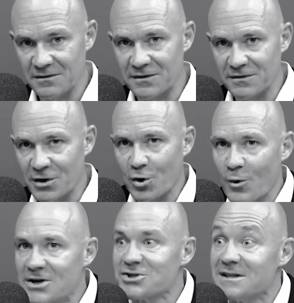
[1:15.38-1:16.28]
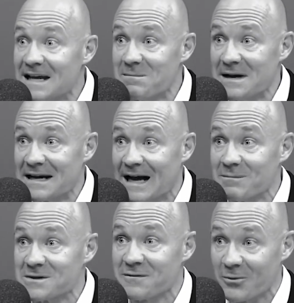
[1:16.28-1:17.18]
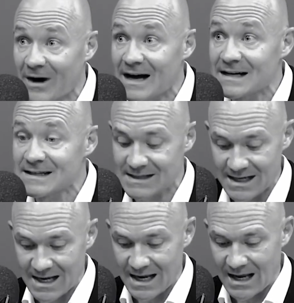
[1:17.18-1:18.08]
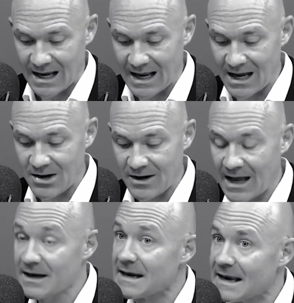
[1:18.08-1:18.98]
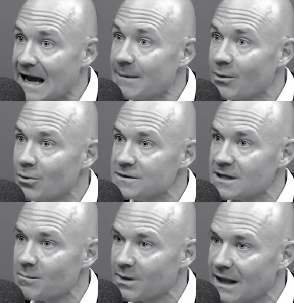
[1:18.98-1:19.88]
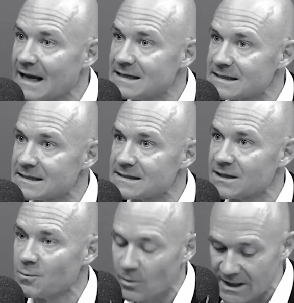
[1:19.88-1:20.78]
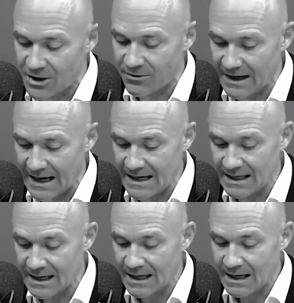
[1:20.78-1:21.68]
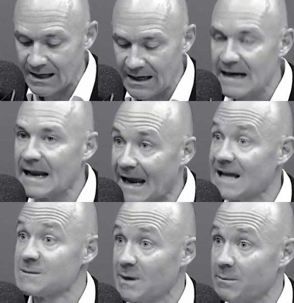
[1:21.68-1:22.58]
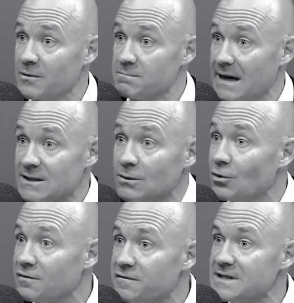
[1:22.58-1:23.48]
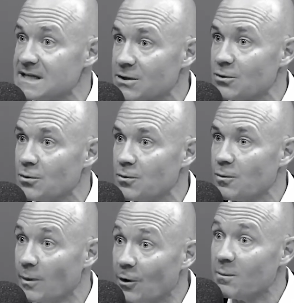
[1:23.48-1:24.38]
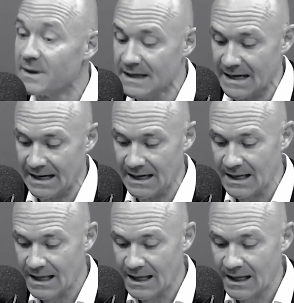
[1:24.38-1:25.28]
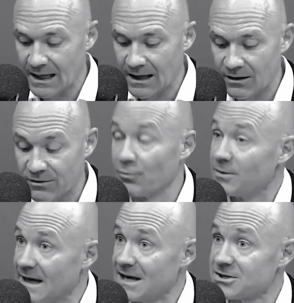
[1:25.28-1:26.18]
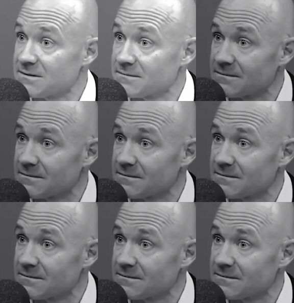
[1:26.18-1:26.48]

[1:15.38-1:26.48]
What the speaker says: the question then becomes for us, how can neighborhoods and places that we create enhance people's mental or physical well-being through connection?